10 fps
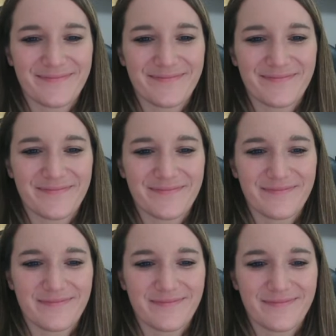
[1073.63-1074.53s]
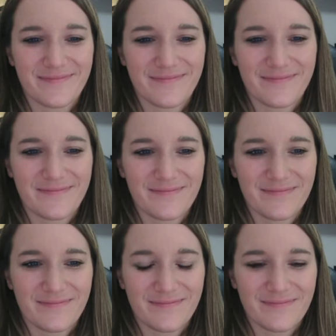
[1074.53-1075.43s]

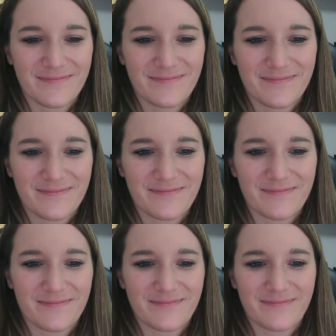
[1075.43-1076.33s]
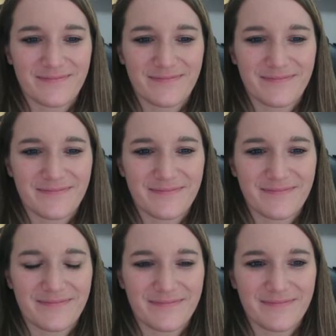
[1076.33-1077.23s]

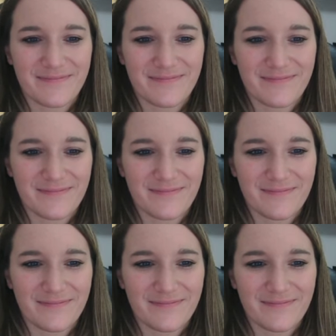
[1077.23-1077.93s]
No words are spoken by the person on screen.